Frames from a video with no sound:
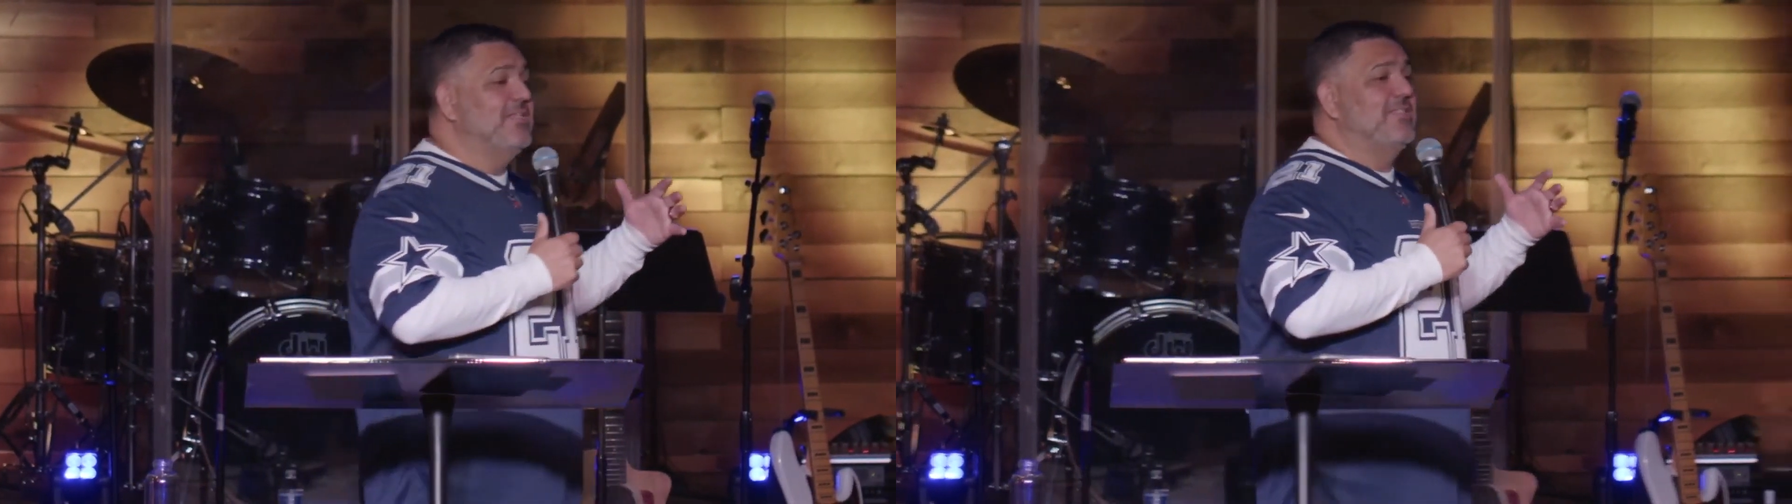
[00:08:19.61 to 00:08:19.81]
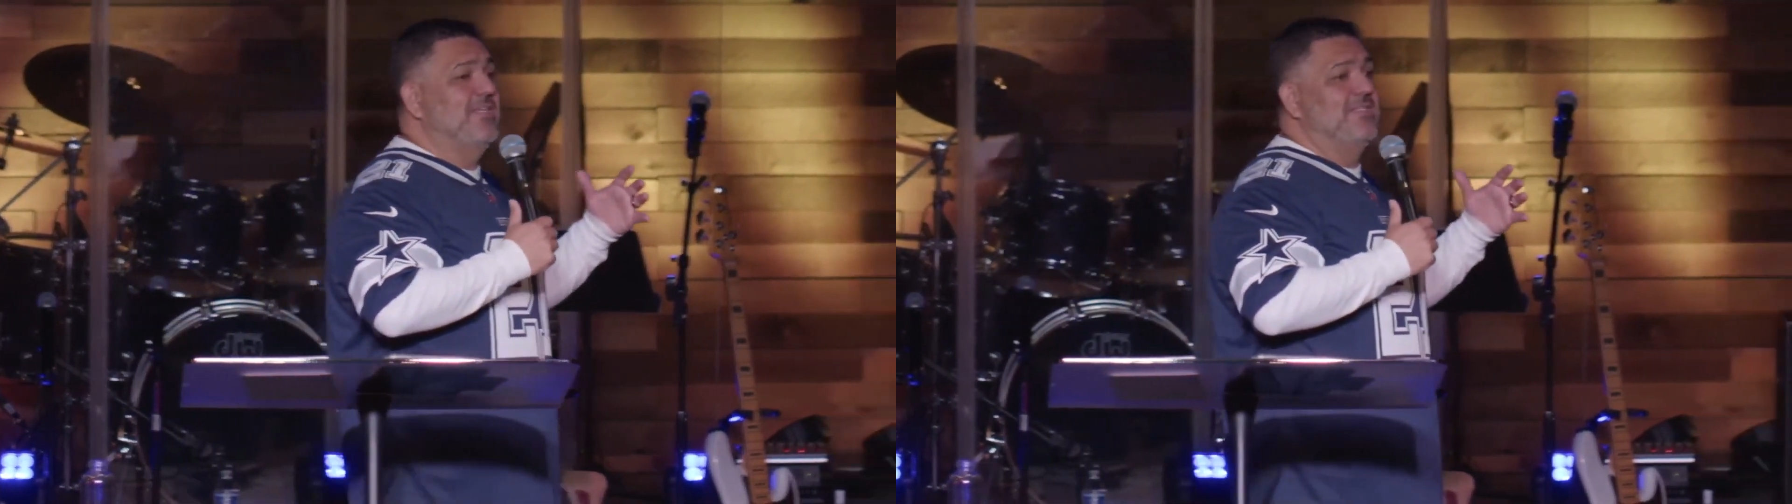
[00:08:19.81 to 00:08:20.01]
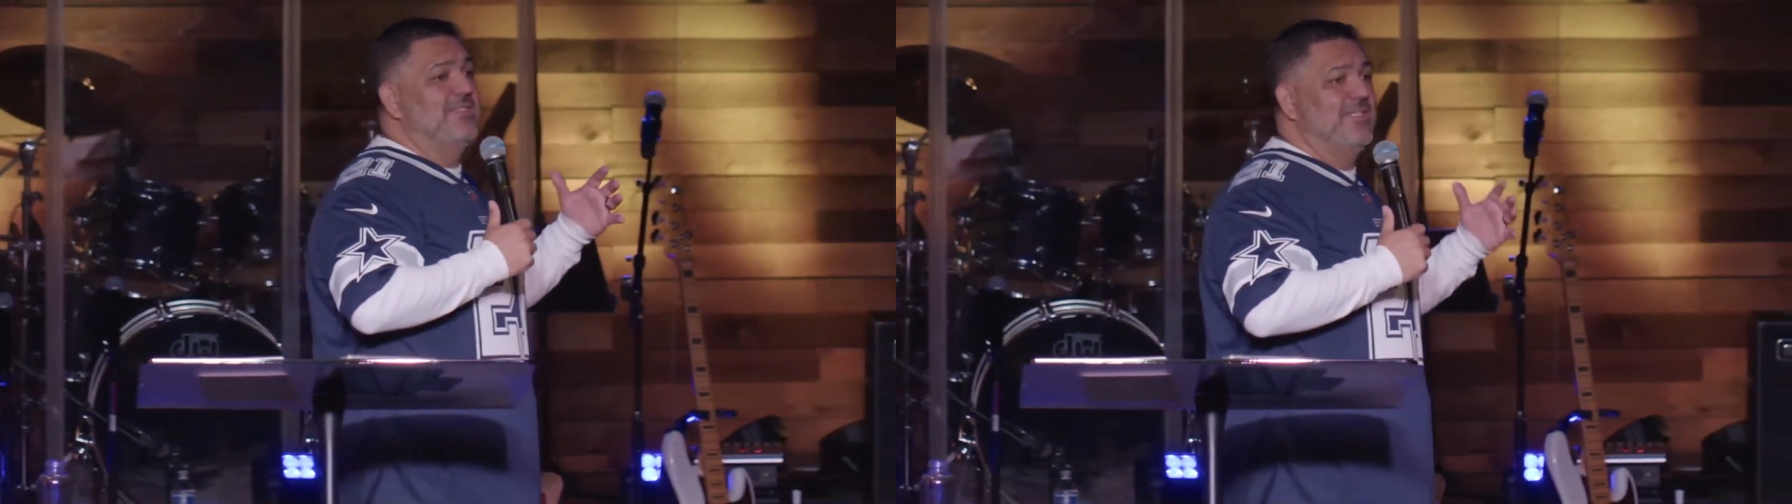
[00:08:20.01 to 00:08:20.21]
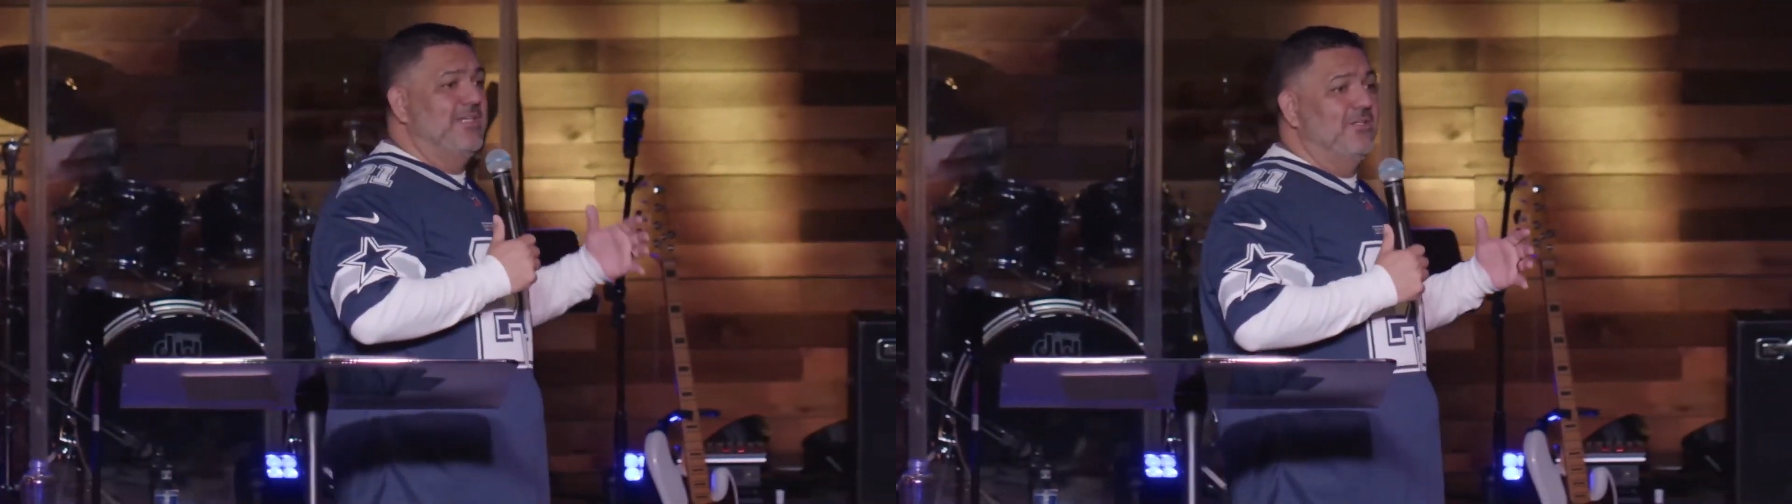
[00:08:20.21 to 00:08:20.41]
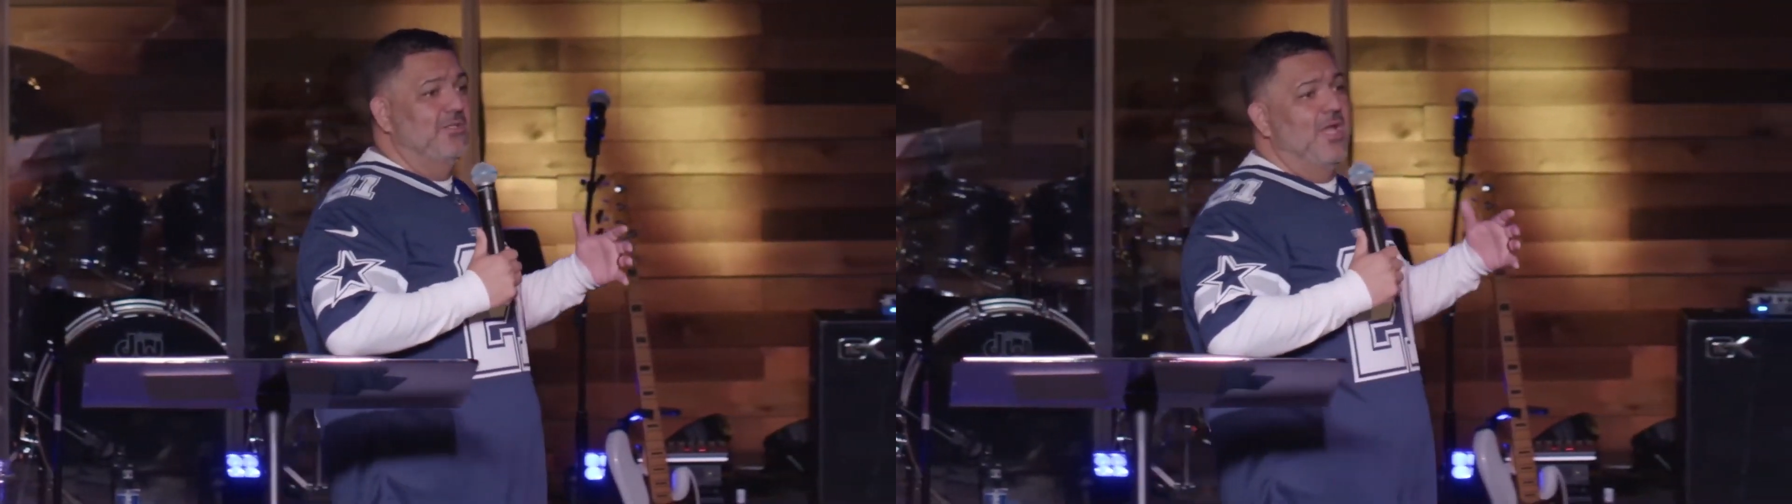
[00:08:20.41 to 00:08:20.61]
sit
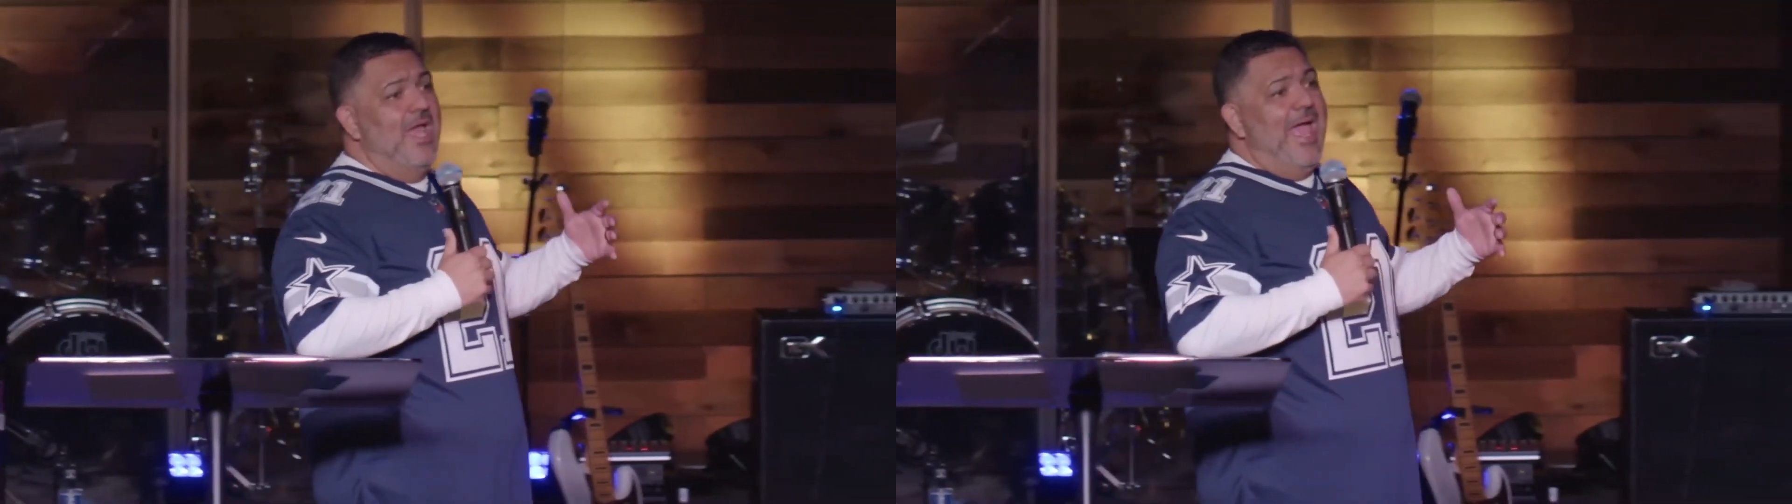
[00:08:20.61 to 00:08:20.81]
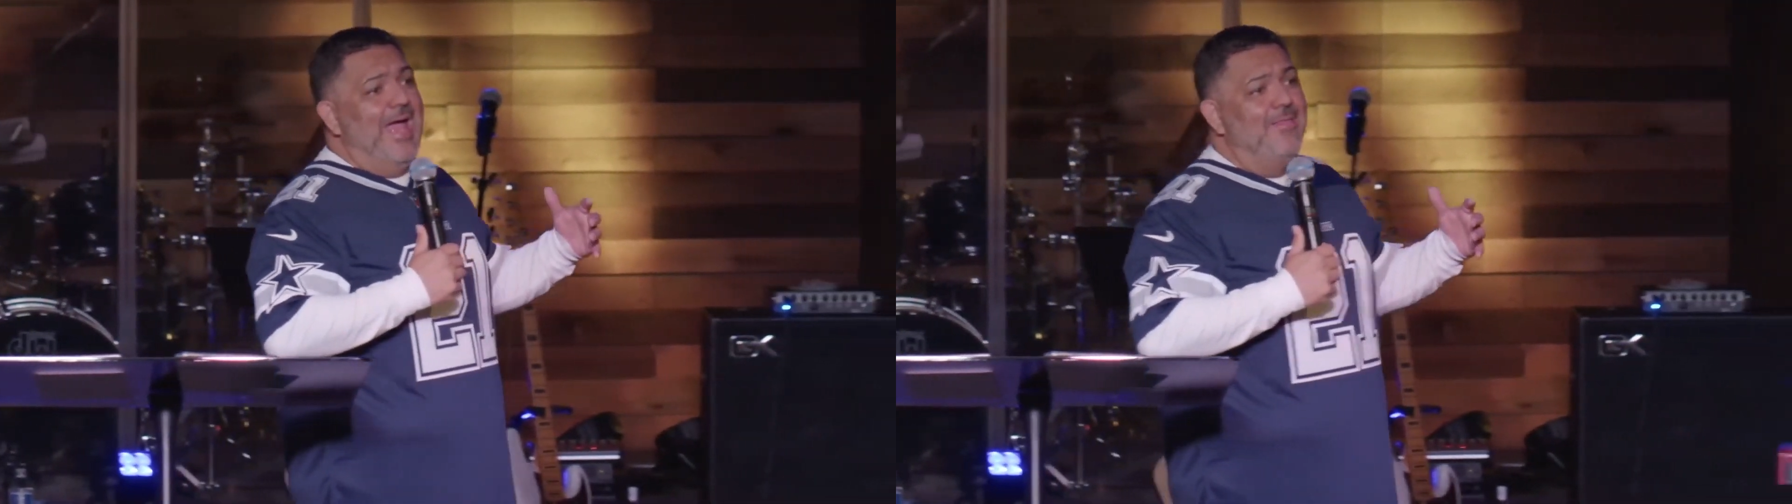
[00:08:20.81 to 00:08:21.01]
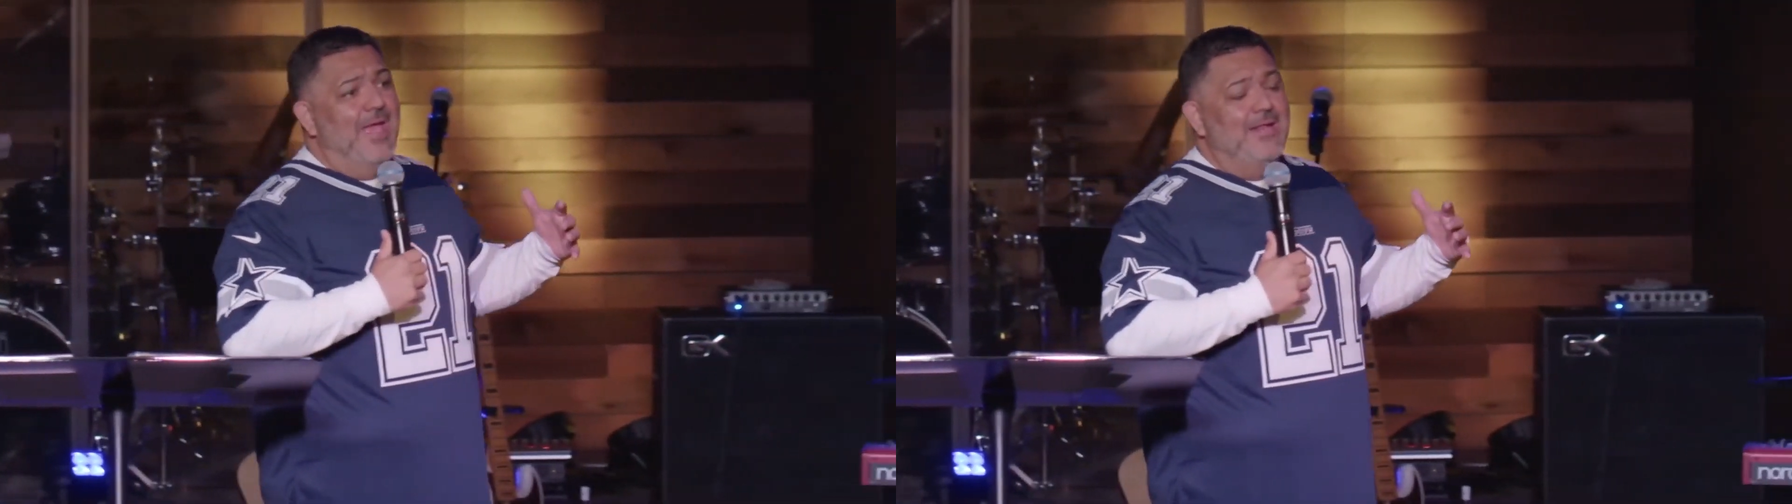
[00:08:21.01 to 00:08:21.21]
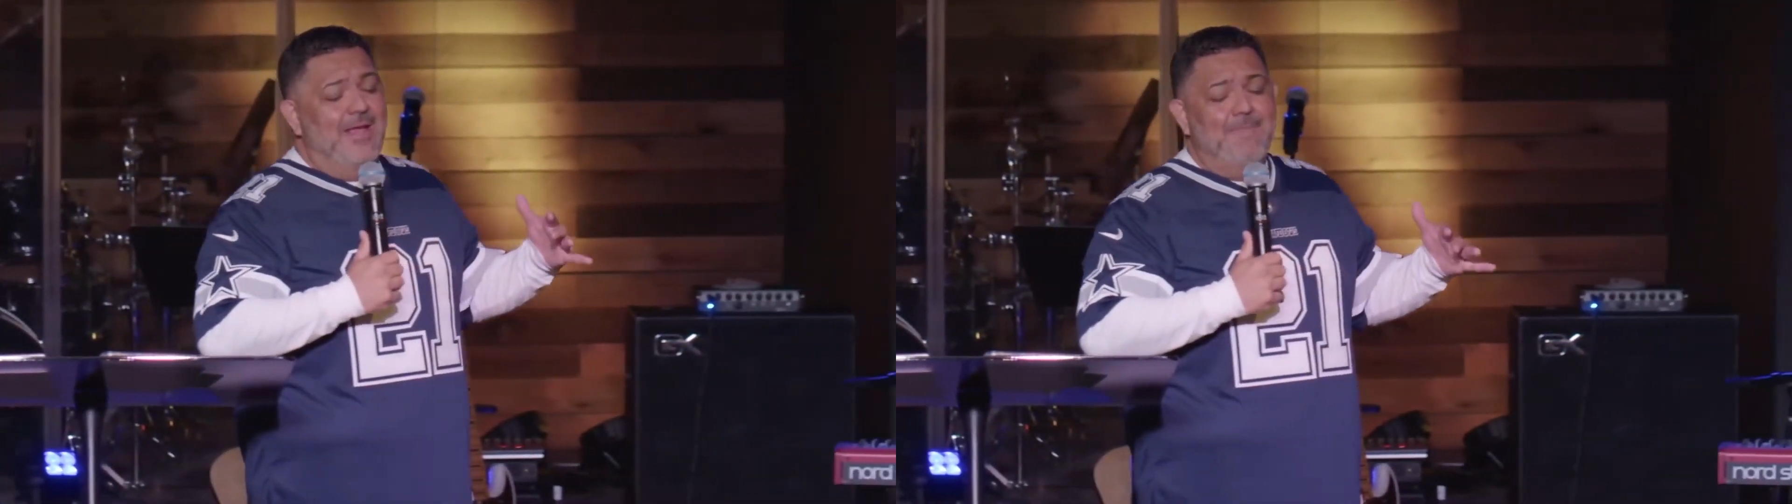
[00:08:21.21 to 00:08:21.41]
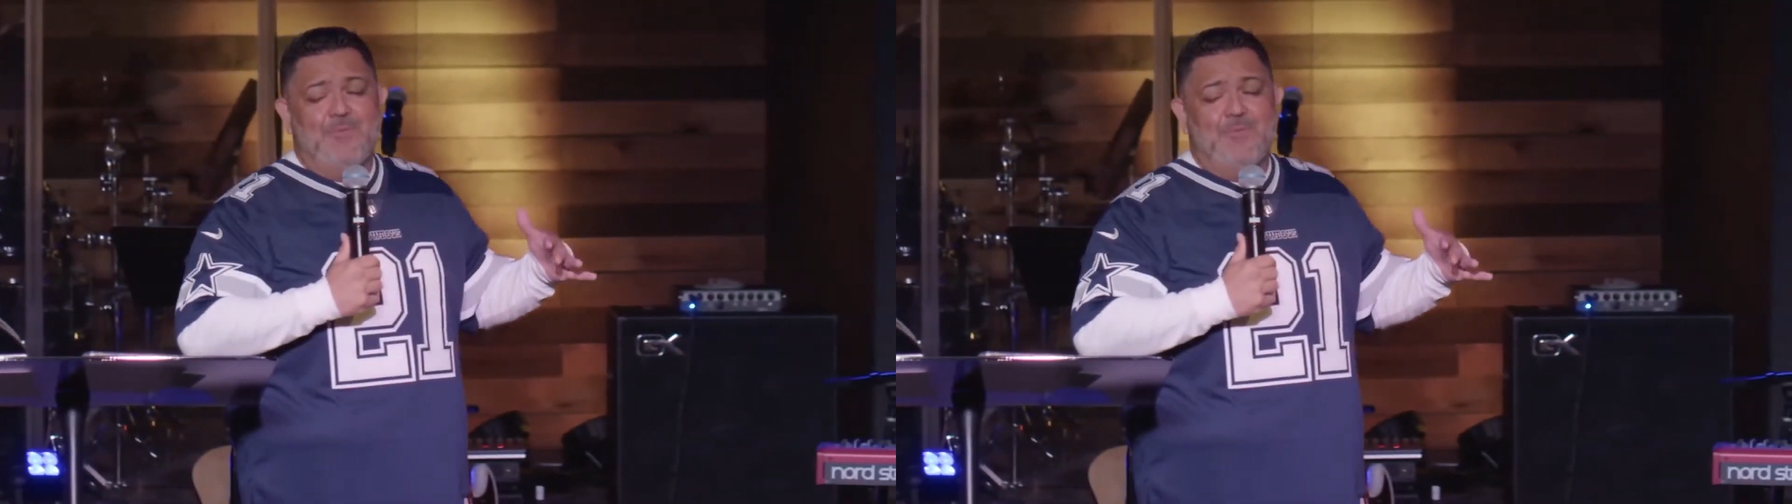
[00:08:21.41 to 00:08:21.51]
still and, and, and,